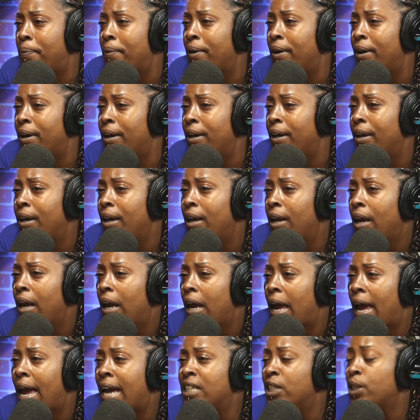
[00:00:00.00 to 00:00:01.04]
but
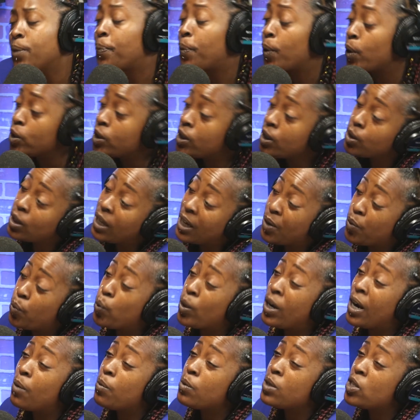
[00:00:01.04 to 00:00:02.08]
That's- as a person like
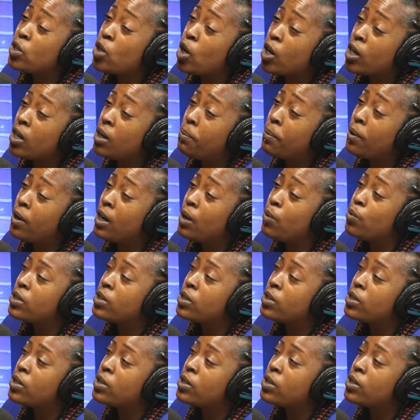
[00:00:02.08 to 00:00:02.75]
when I was talking about it,